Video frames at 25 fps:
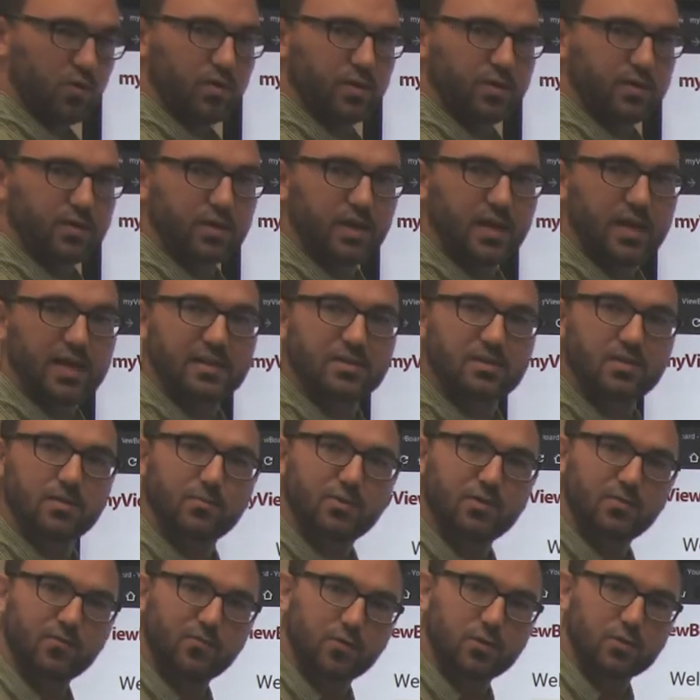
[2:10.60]
online. So
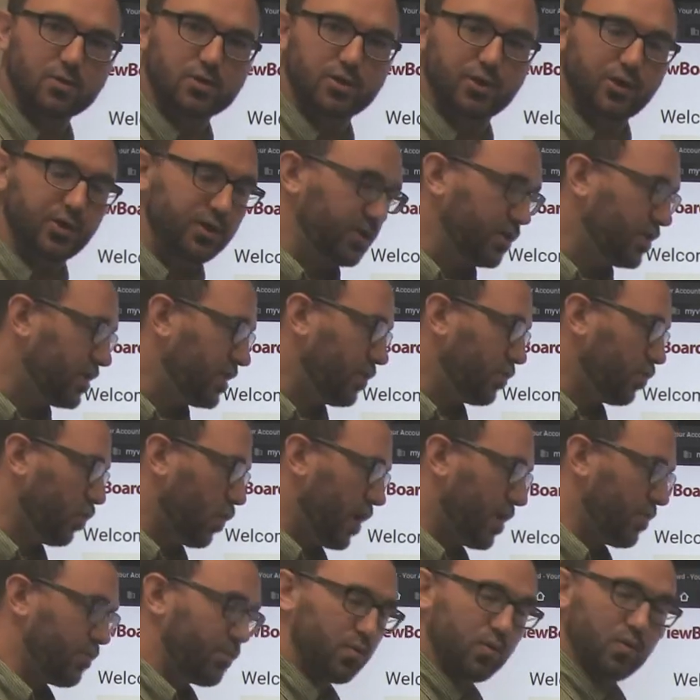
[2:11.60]
I'm going to first show you the
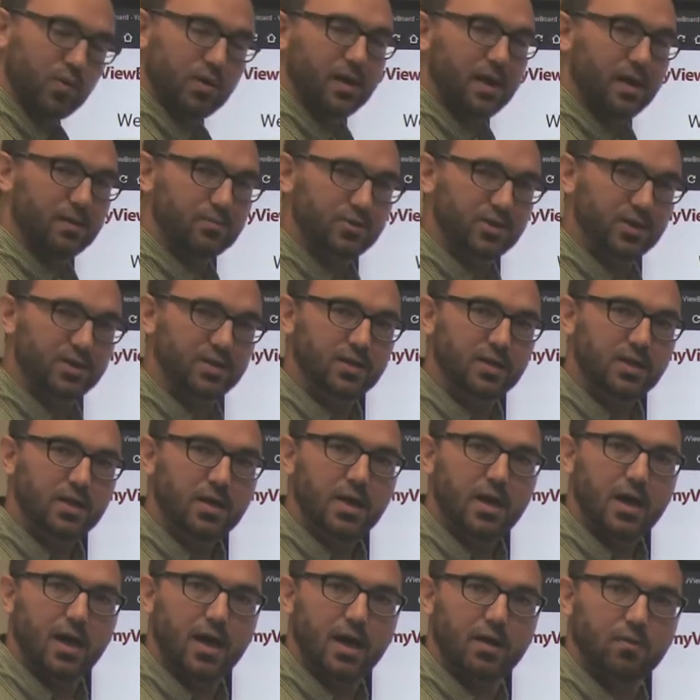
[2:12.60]
Whiteboard option,
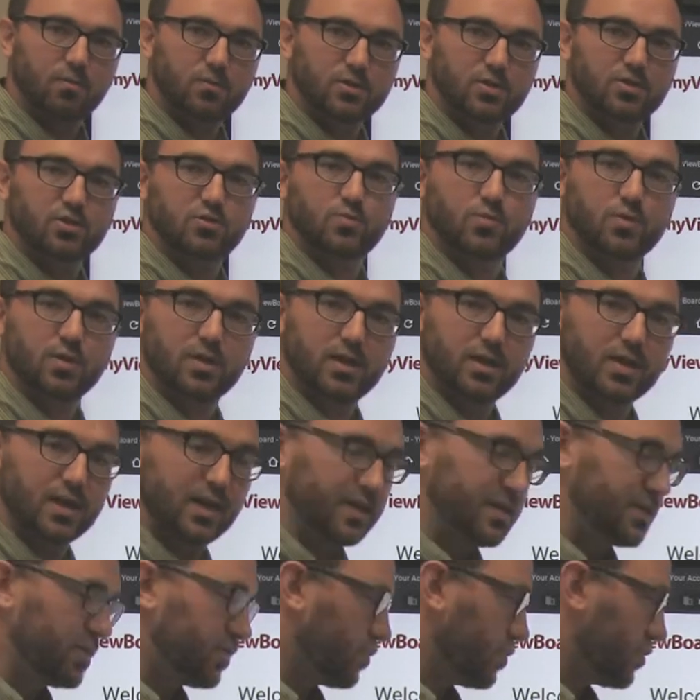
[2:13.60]
which is really
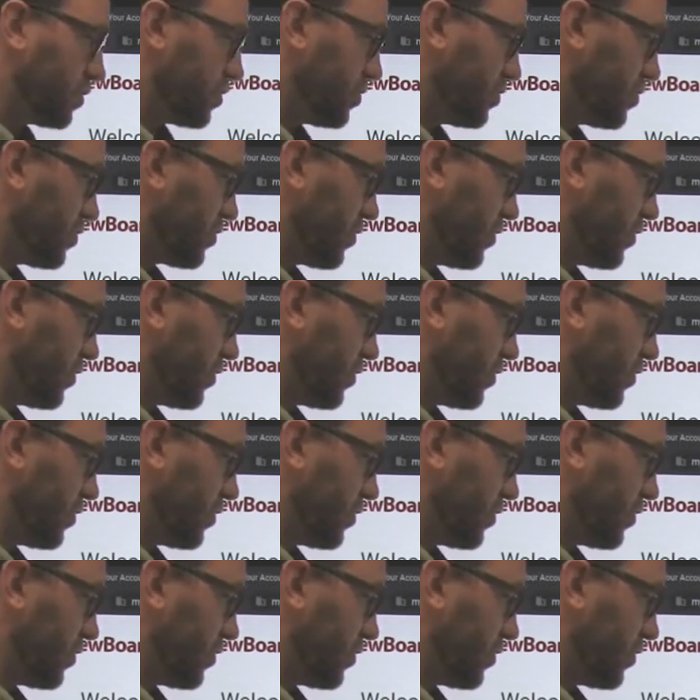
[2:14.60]
nice, which is a